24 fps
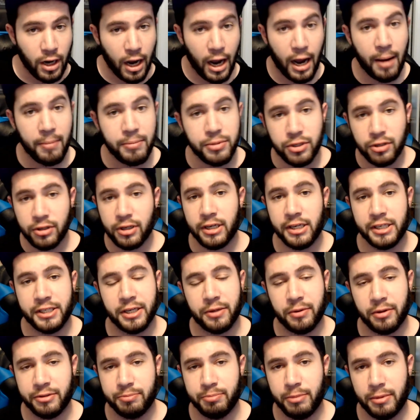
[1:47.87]
still going to stick
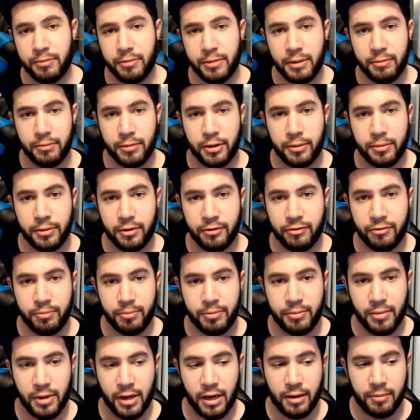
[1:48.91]
with Mint Mobile,
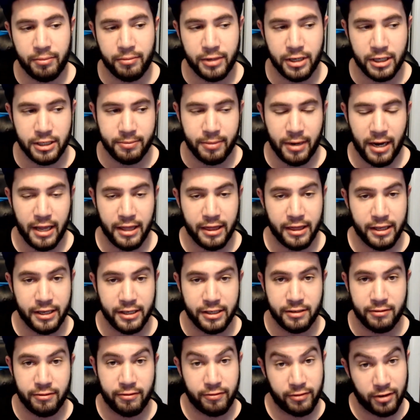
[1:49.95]
despite
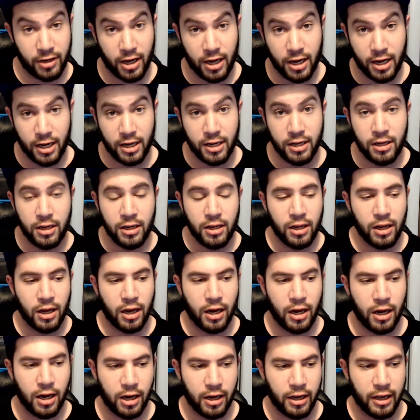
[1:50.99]
this flaw.
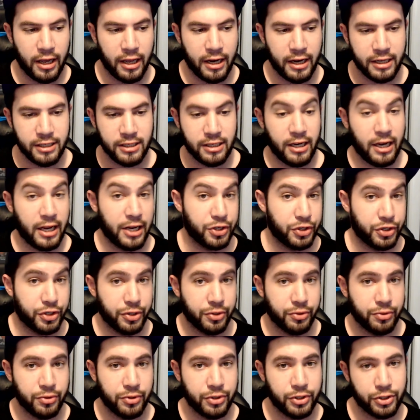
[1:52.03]
It is an
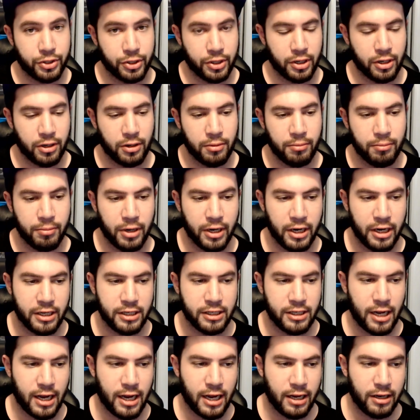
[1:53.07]
issue, sure, but it's
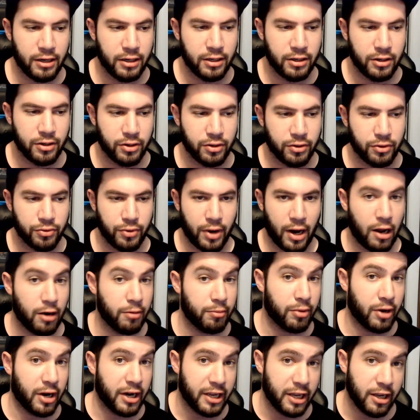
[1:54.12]
not
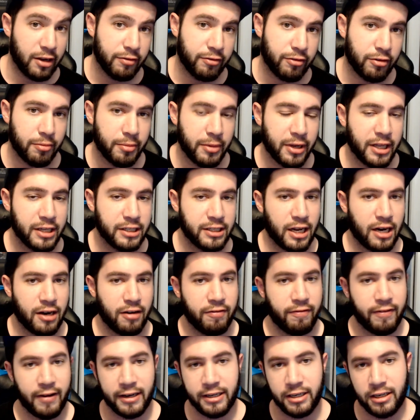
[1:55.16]
groundbreaking for me. It's not
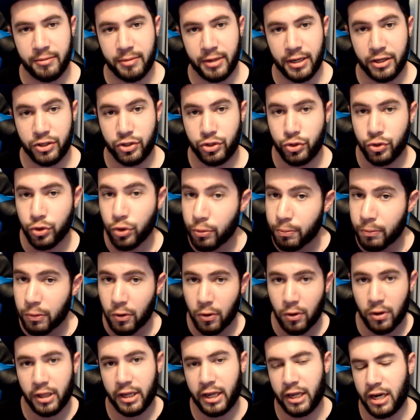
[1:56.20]
affecting me too
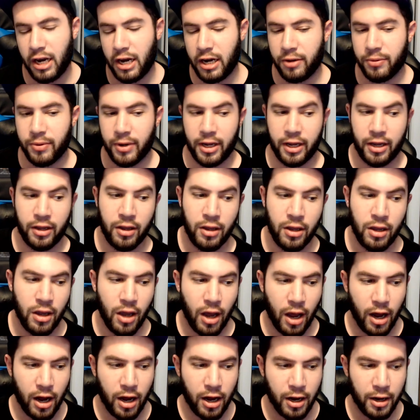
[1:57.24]
poorly in any way.
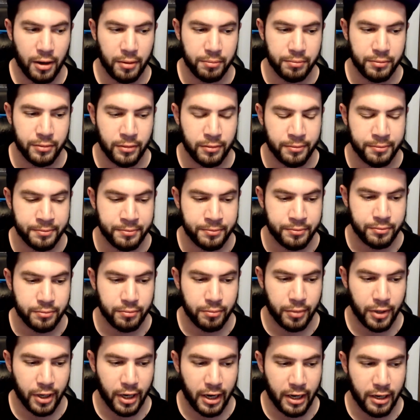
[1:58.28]

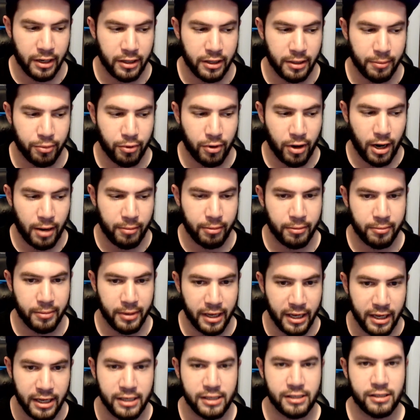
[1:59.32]
But the problem
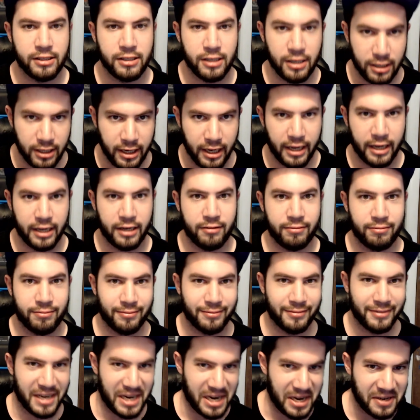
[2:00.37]
is delayed.
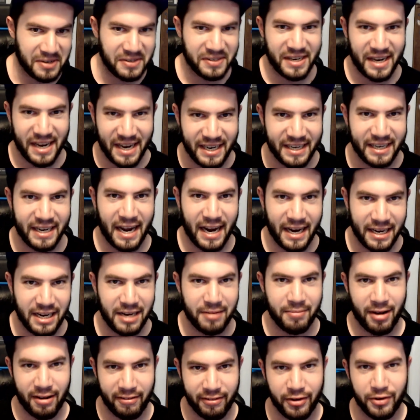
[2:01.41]
I need
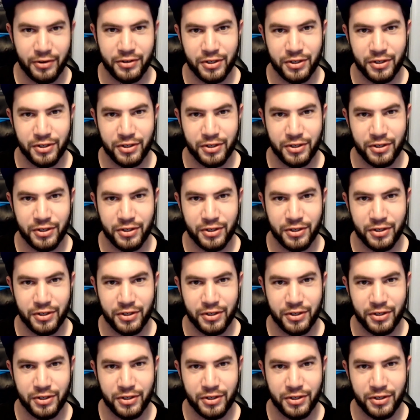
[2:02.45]
my phone to